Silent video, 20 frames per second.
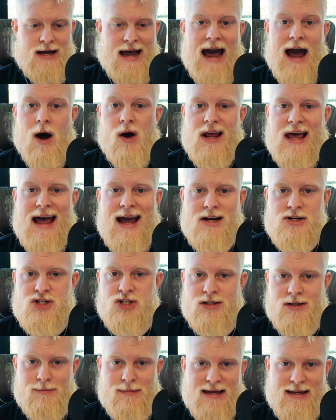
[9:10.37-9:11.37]
how to
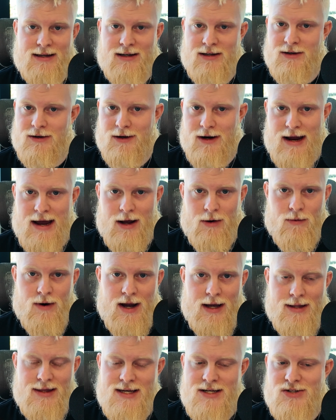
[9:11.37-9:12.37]
actually make a good ad,
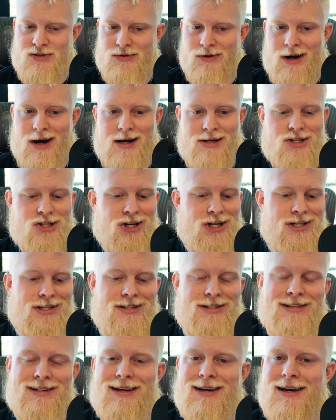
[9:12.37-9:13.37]
right? These are not
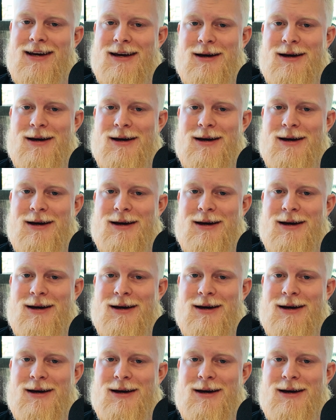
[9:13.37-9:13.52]
just